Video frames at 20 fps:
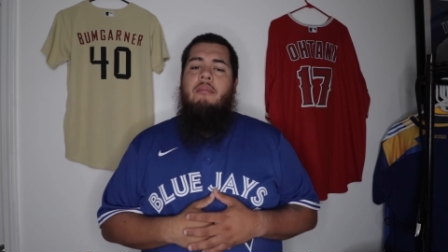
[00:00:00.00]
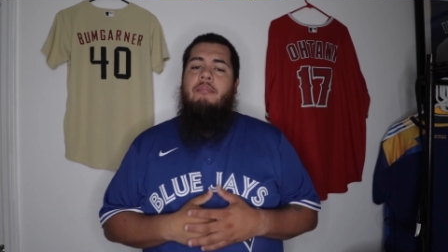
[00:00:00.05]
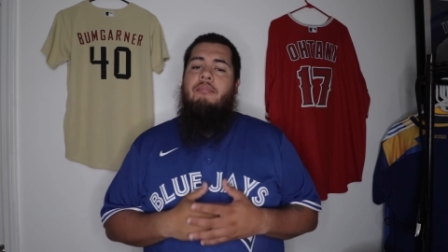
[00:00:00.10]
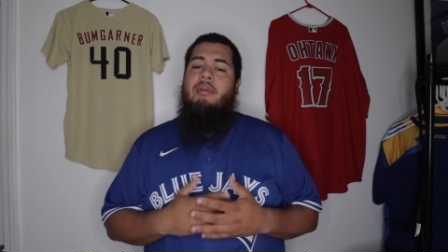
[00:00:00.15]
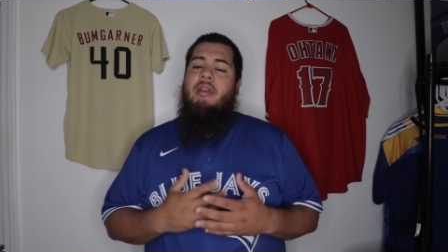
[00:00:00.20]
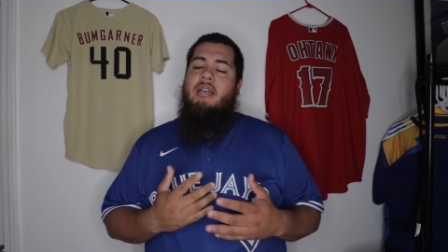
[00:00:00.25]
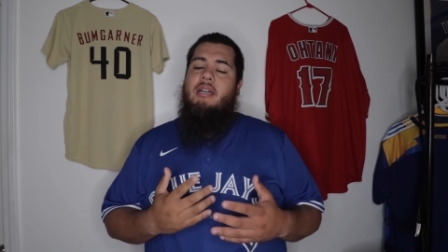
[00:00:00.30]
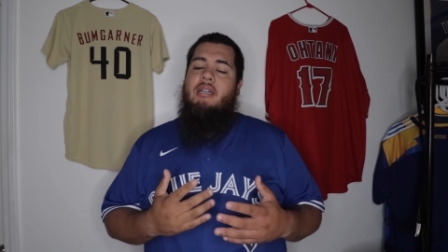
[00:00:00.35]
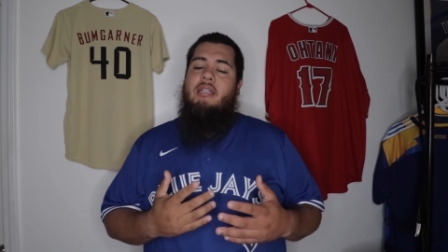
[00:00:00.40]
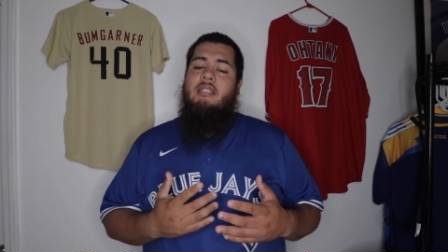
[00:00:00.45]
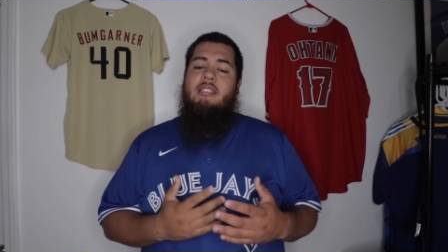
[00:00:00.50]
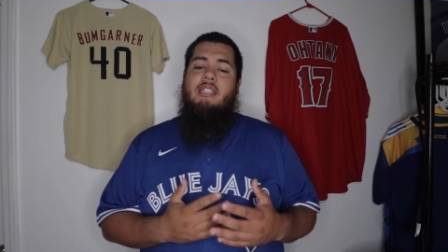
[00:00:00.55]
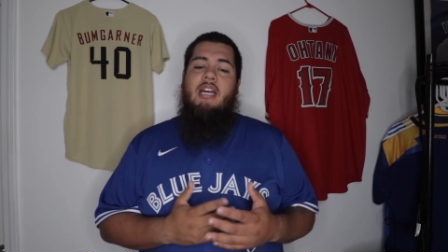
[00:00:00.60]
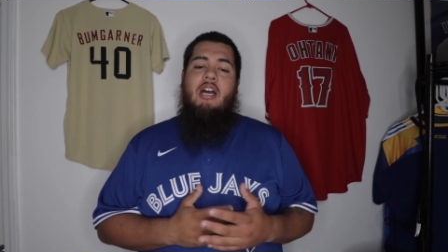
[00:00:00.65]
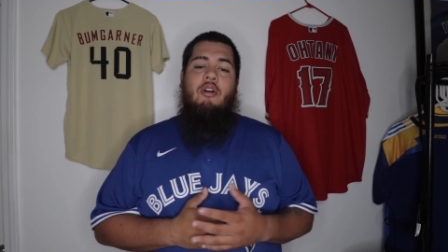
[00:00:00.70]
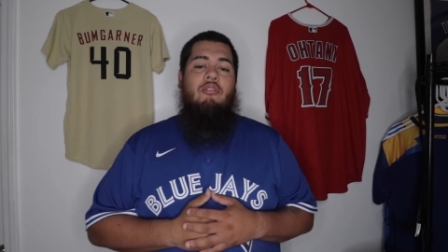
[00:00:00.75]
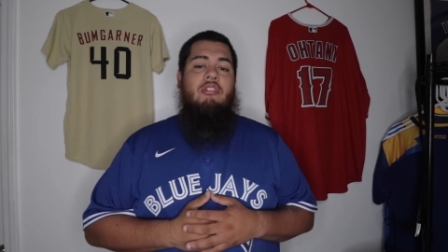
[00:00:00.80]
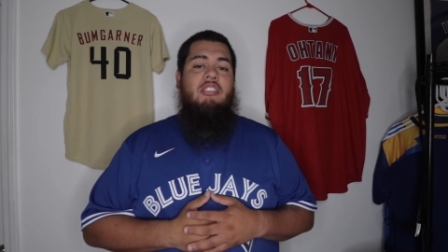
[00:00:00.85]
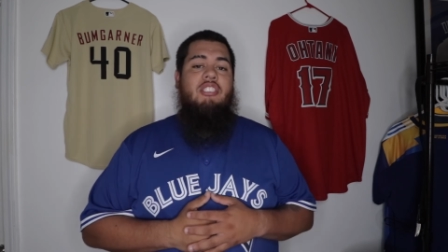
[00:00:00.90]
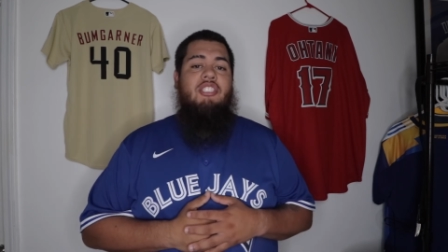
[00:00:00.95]
because I
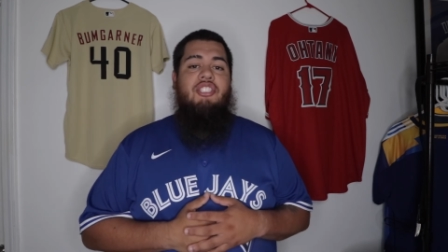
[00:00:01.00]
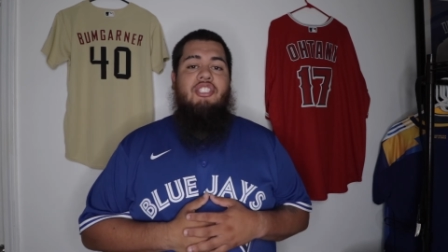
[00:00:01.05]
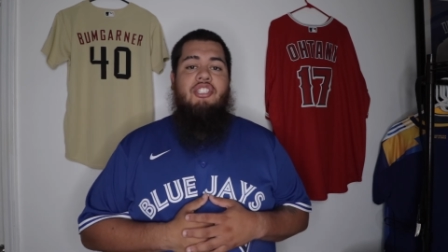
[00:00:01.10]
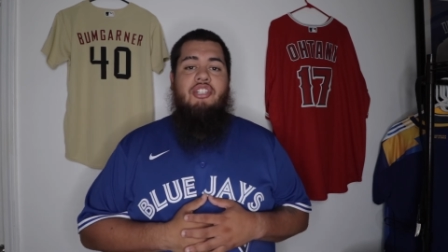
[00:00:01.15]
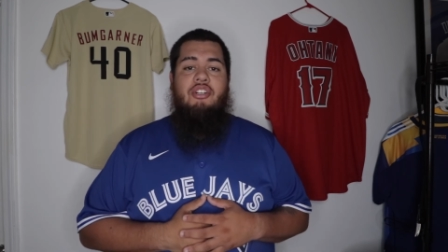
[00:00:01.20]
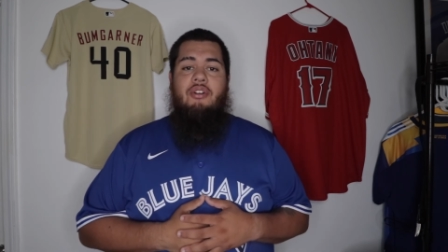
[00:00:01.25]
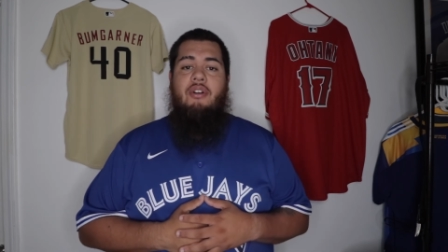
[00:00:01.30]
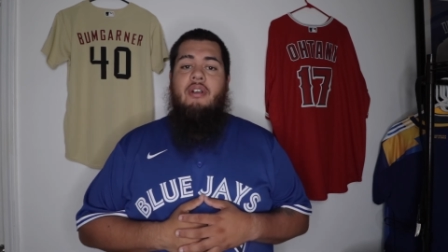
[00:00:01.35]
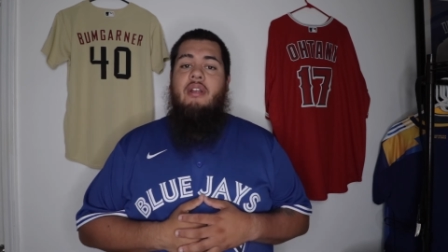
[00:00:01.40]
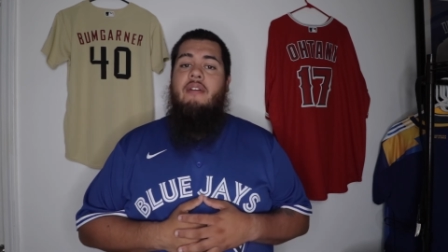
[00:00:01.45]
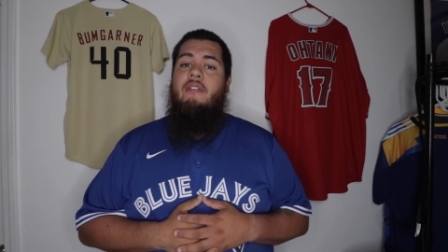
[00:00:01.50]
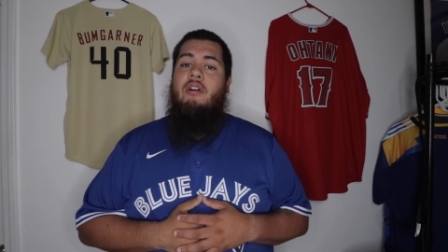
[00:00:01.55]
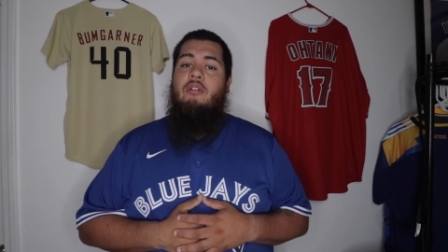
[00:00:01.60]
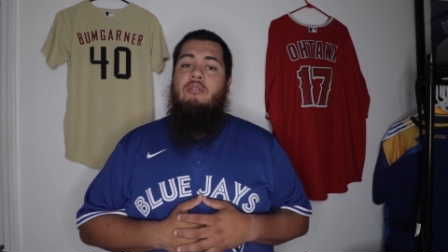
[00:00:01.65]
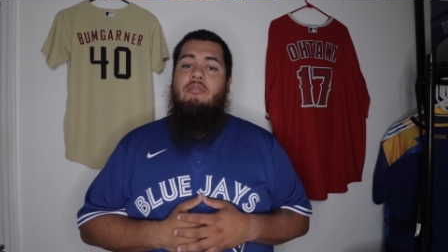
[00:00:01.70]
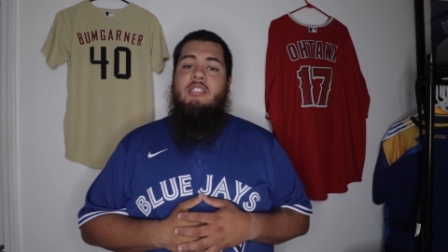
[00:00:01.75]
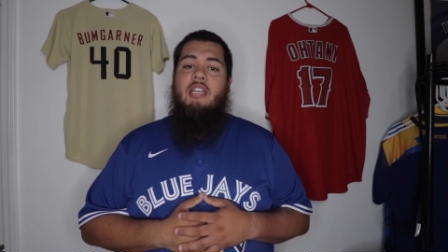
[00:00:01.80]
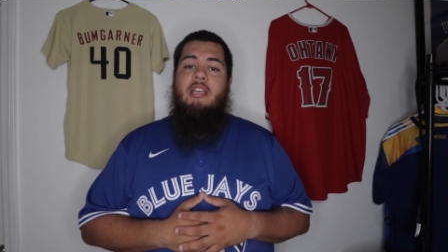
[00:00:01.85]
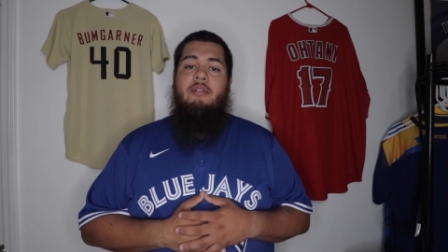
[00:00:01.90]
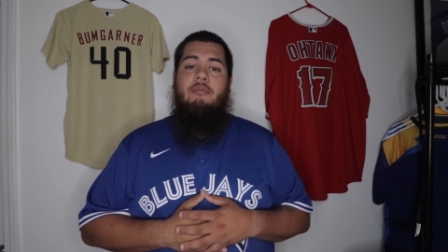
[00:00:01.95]
wasn't sure if I
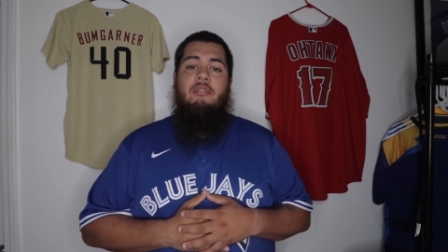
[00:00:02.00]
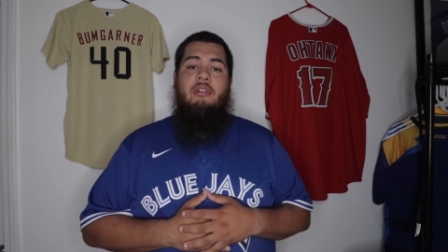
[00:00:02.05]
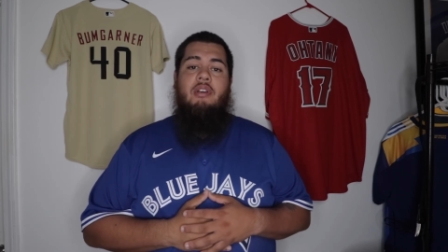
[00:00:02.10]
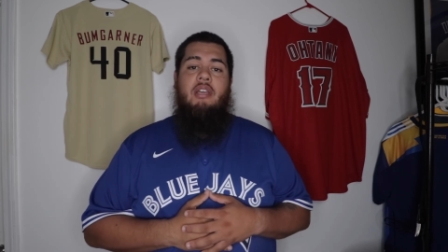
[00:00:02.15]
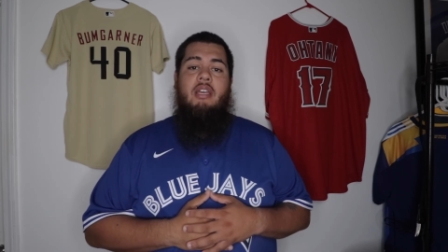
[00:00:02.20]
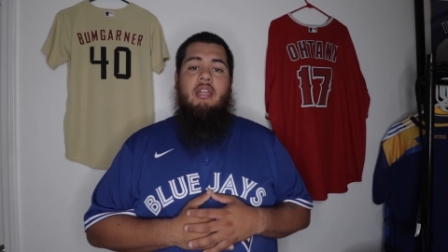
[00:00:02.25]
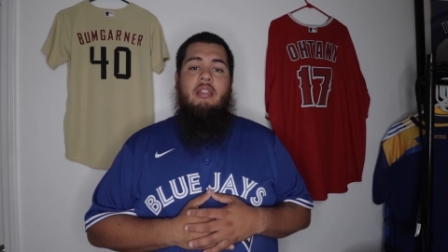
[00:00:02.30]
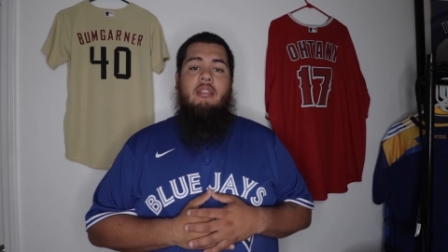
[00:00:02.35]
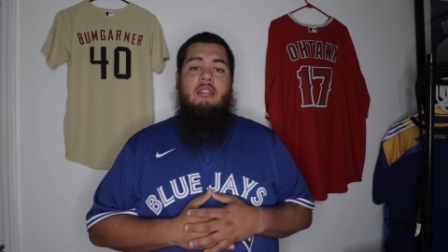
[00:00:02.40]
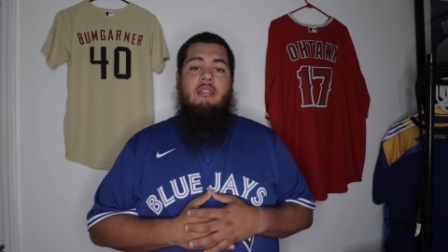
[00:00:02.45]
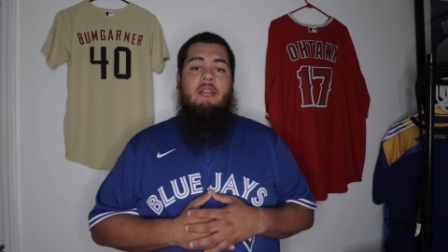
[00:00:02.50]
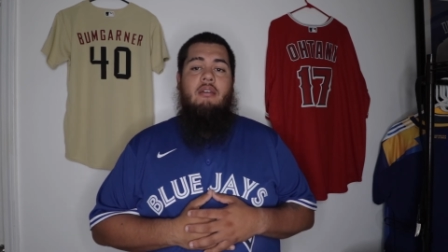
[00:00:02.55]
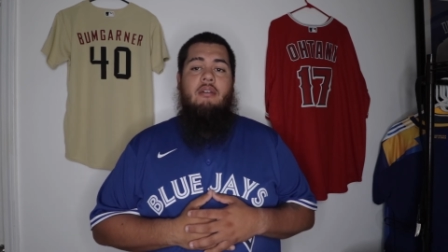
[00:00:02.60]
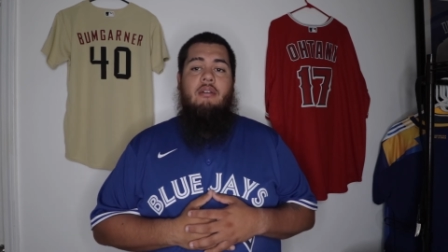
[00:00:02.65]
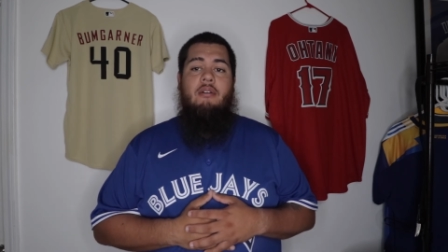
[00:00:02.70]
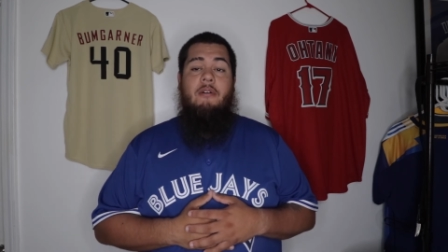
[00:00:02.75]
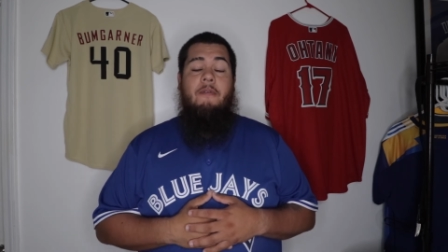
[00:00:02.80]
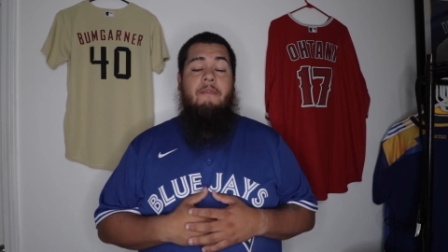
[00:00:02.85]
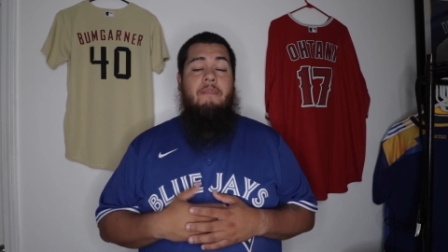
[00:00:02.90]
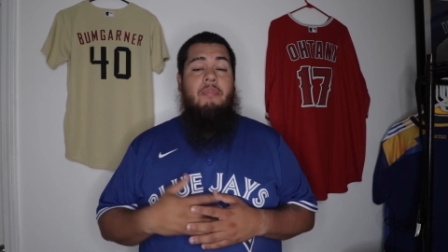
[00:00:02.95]
was able to get
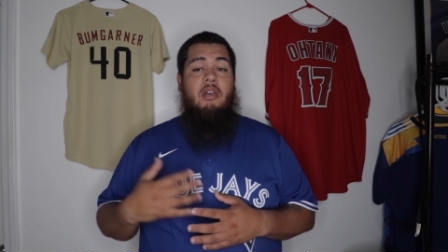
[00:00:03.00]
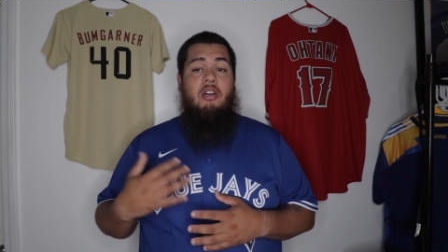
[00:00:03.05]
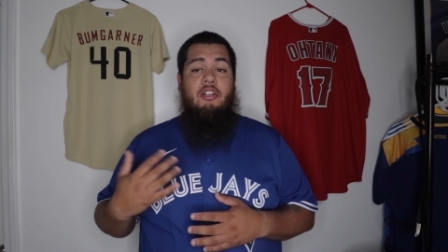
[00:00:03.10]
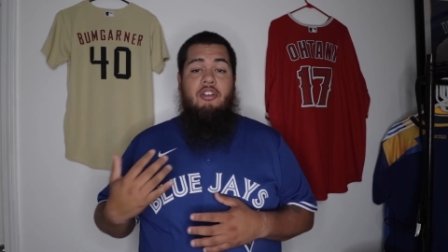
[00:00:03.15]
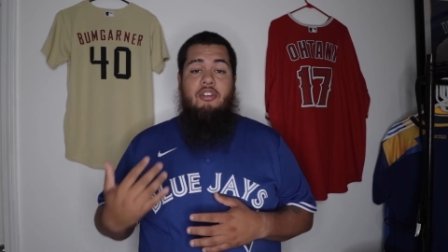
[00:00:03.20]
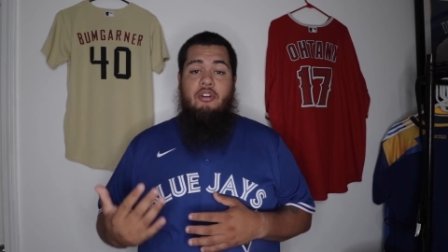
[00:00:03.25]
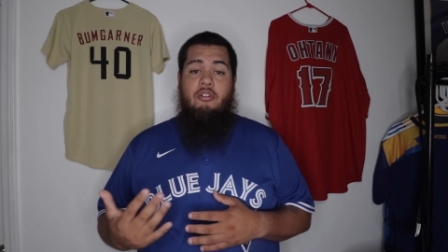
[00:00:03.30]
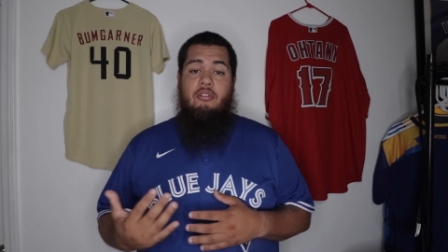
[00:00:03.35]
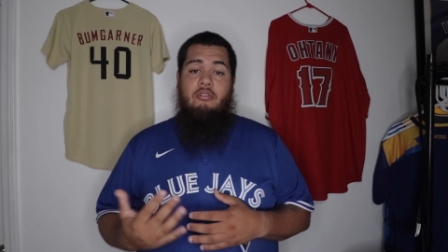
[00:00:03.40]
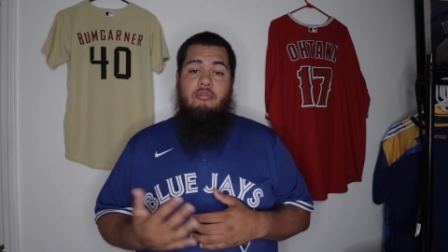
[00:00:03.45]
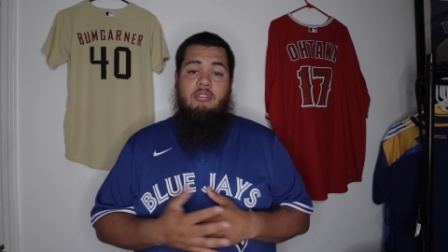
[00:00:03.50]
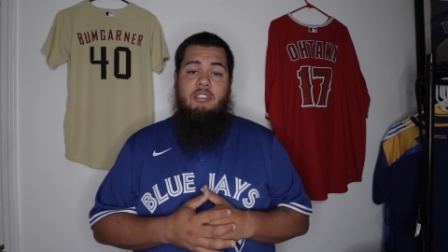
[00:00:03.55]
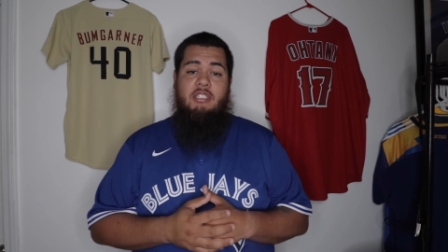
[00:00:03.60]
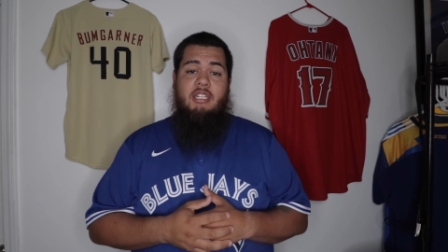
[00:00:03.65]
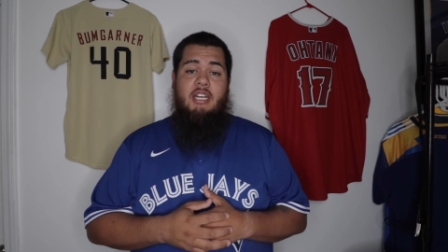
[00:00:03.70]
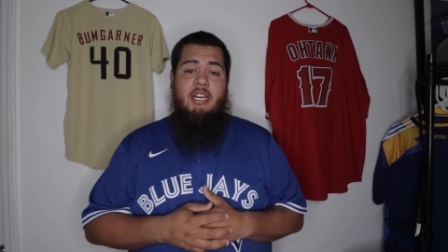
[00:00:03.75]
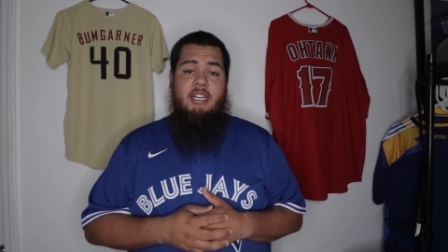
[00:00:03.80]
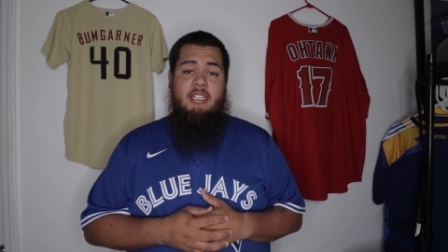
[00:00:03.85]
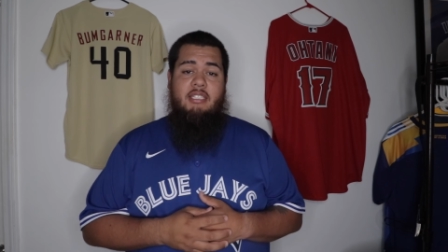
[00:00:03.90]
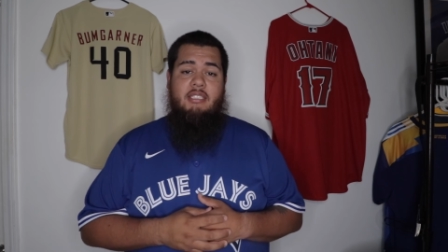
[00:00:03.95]
the adult
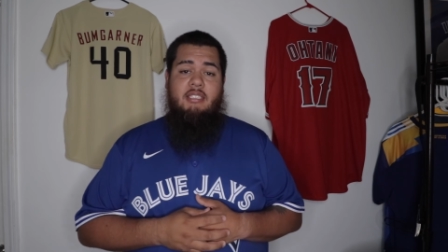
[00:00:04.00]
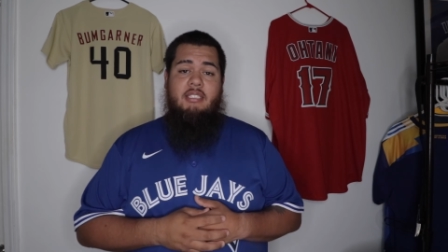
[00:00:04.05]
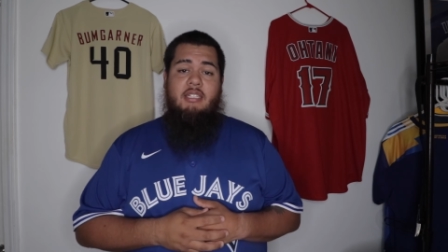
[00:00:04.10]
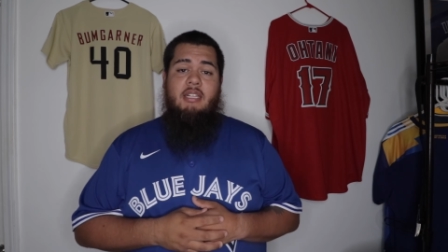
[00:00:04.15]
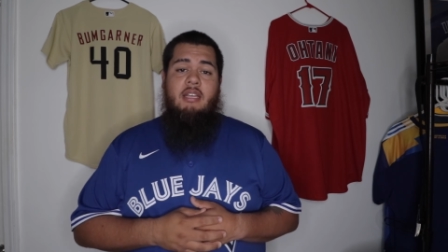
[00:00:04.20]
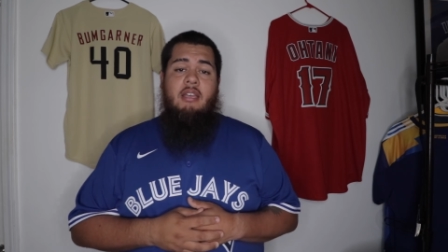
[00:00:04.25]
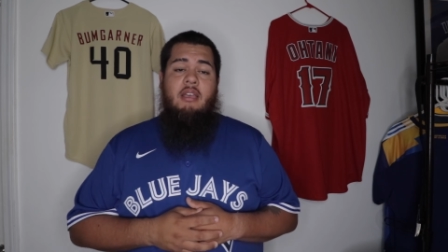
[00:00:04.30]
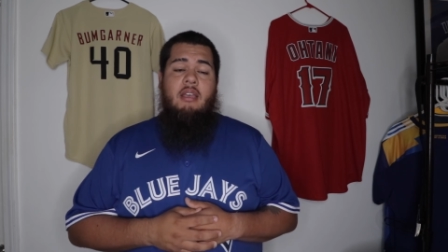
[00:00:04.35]
size